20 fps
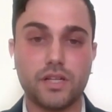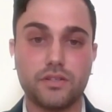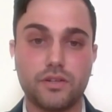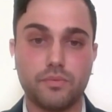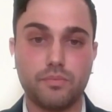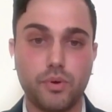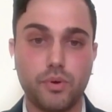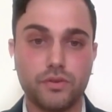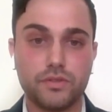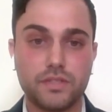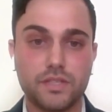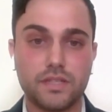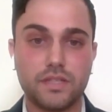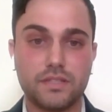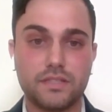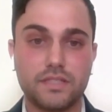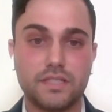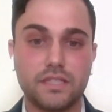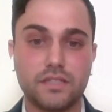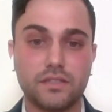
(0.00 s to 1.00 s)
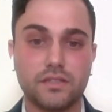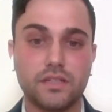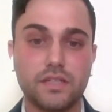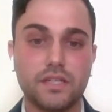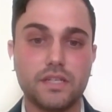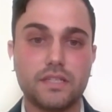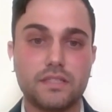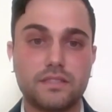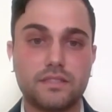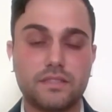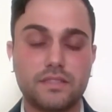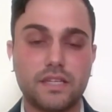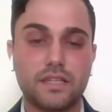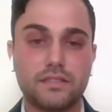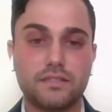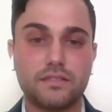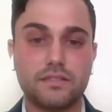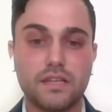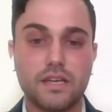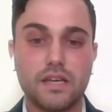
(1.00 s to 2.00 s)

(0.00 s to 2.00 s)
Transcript: are opposed to this deal since